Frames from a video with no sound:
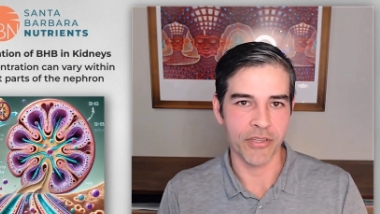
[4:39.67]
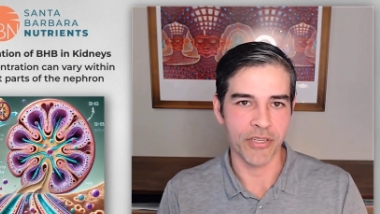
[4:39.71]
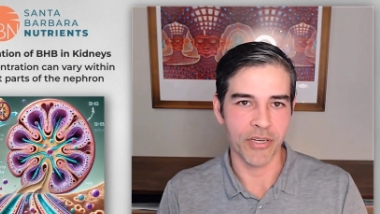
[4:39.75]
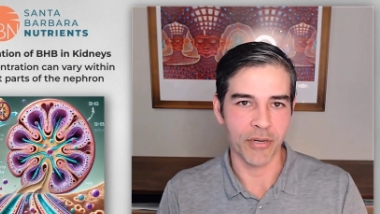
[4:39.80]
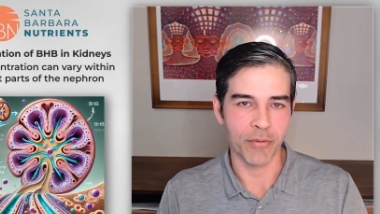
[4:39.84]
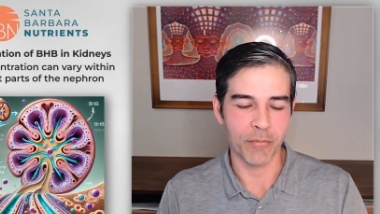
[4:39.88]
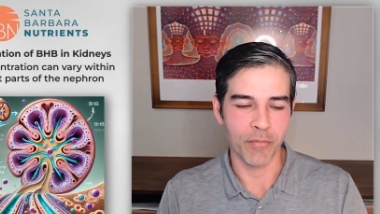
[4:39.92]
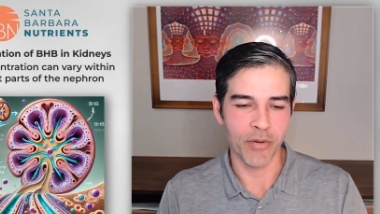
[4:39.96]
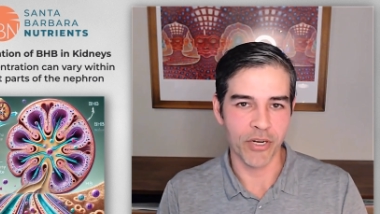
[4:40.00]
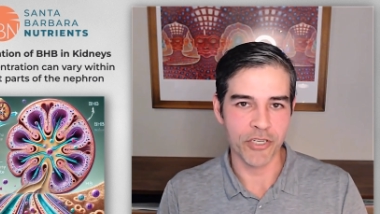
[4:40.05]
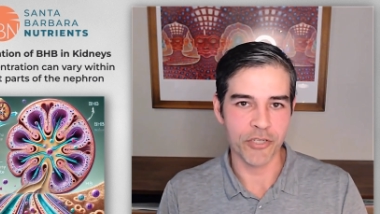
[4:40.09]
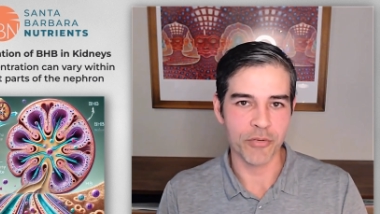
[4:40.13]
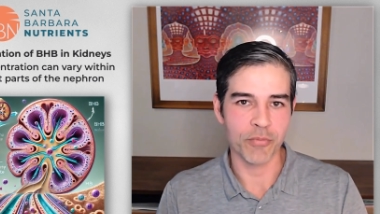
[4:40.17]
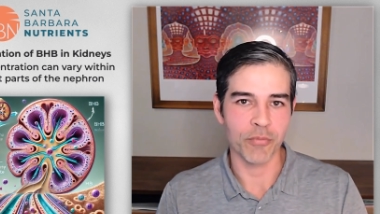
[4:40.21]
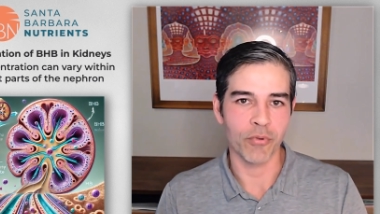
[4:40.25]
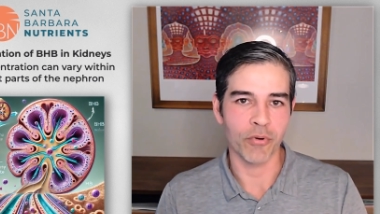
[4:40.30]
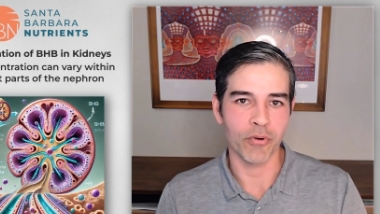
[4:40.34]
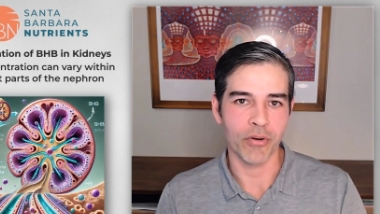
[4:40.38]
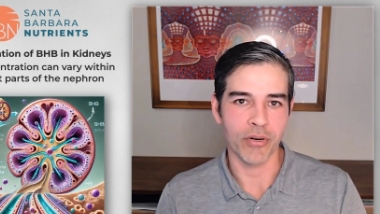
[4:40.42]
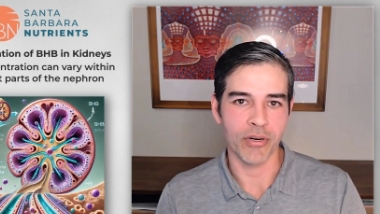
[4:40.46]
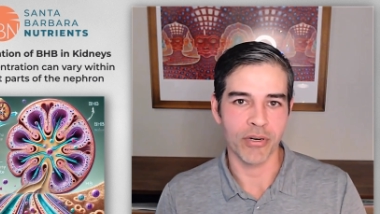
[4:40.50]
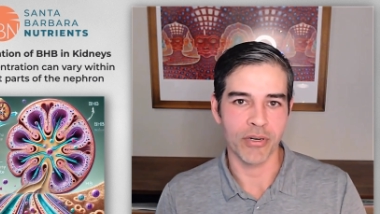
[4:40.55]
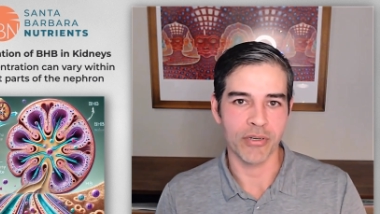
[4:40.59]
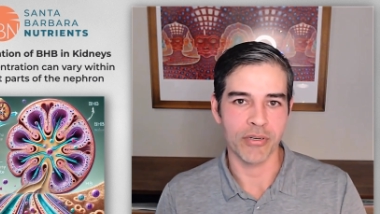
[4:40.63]
they're much
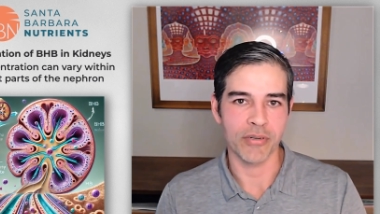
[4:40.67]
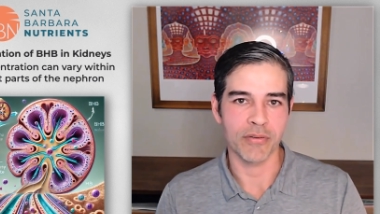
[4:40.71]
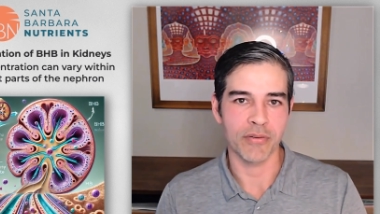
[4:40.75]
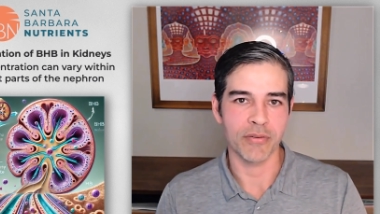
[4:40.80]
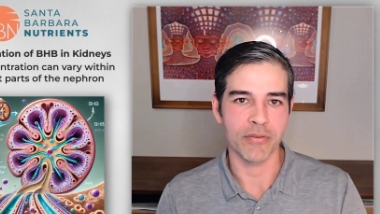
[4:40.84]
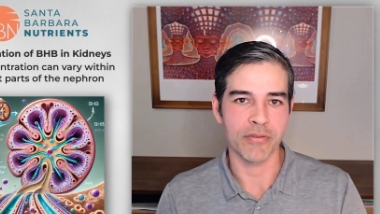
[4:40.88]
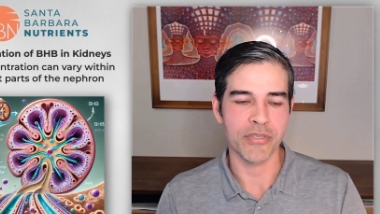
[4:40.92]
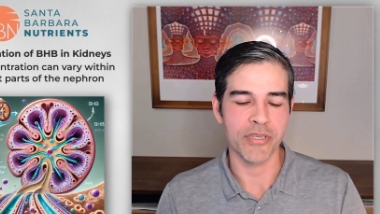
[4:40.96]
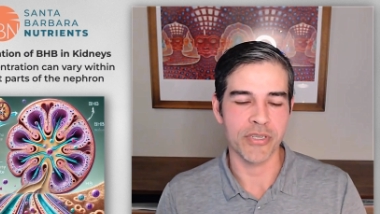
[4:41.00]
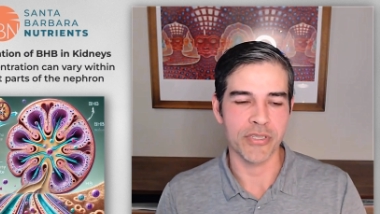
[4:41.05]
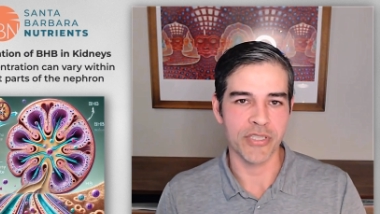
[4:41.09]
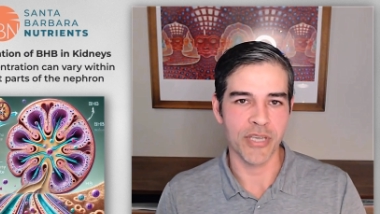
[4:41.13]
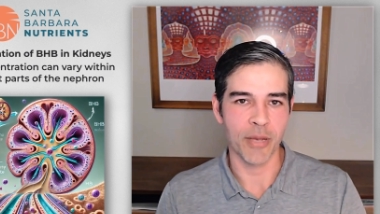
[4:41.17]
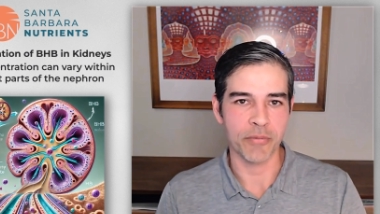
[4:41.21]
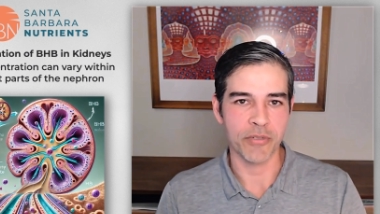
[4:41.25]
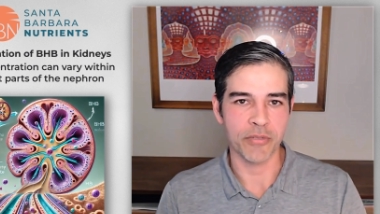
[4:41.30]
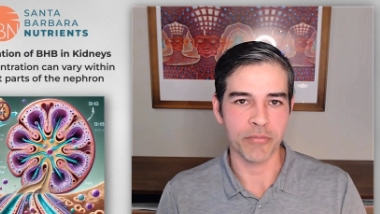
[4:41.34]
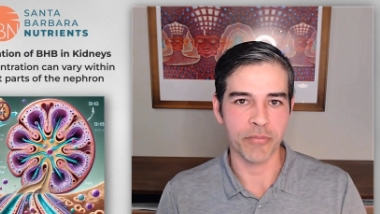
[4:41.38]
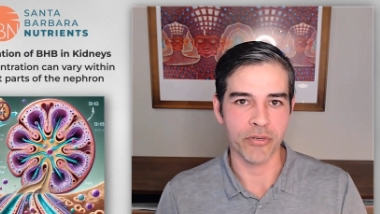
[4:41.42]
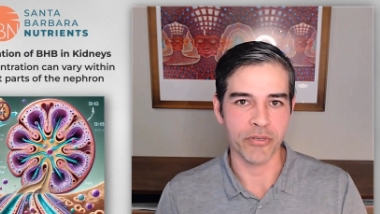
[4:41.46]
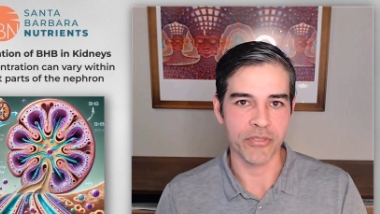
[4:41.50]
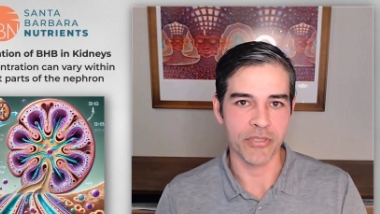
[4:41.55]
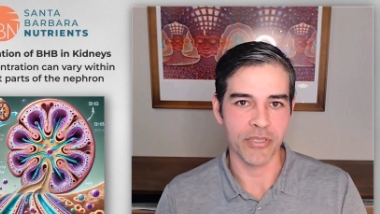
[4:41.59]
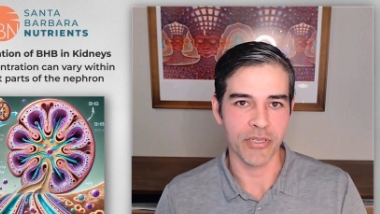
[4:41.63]
more
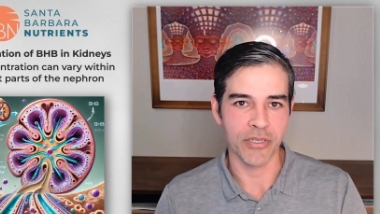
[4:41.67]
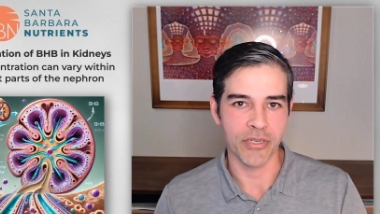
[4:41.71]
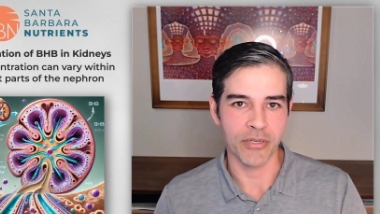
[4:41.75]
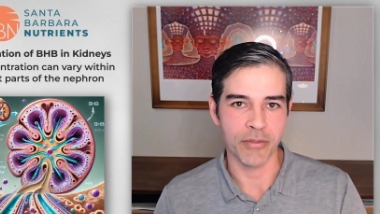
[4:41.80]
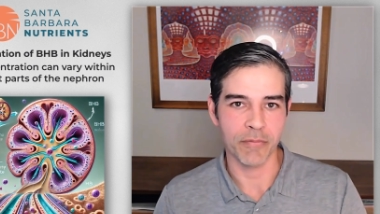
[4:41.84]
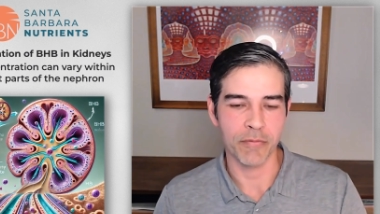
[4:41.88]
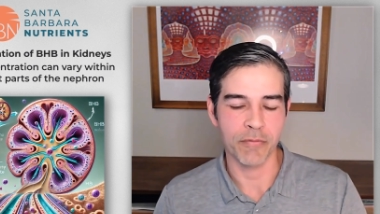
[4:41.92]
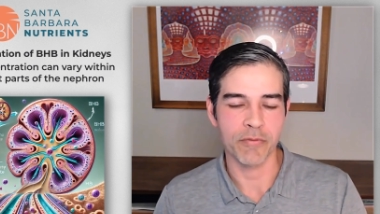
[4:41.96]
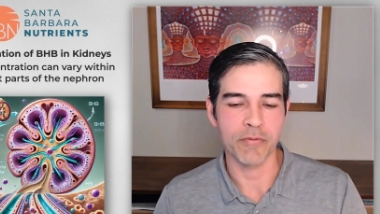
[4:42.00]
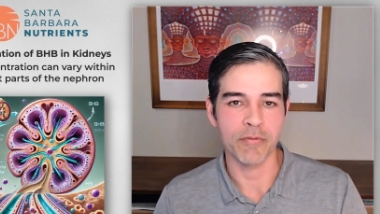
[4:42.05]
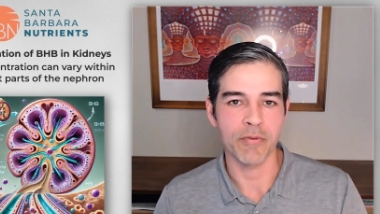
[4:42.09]
susceptible to